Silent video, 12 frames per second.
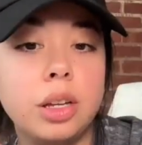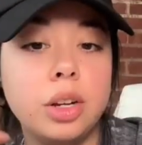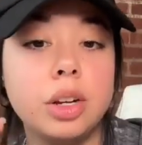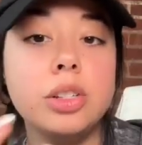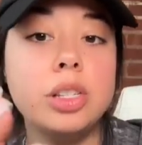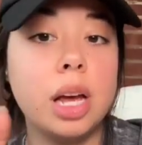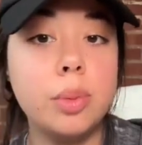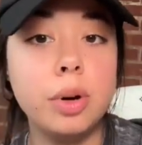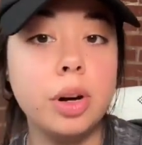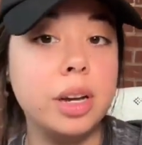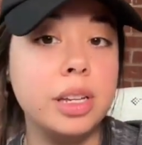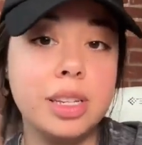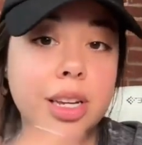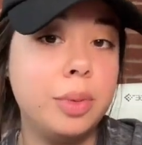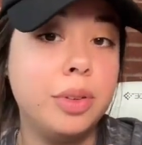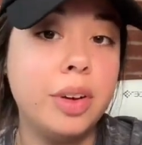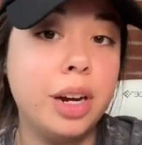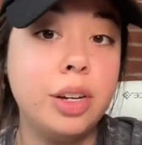Your sub hook is going to
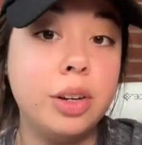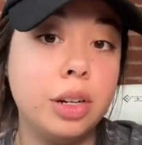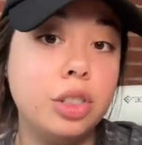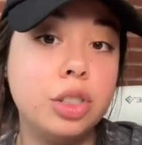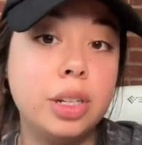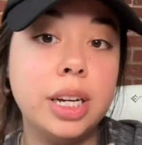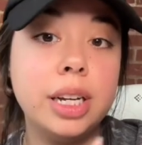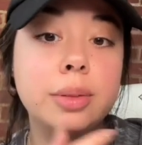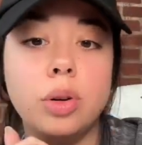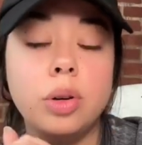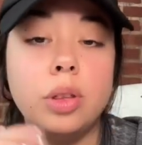be very nurturing.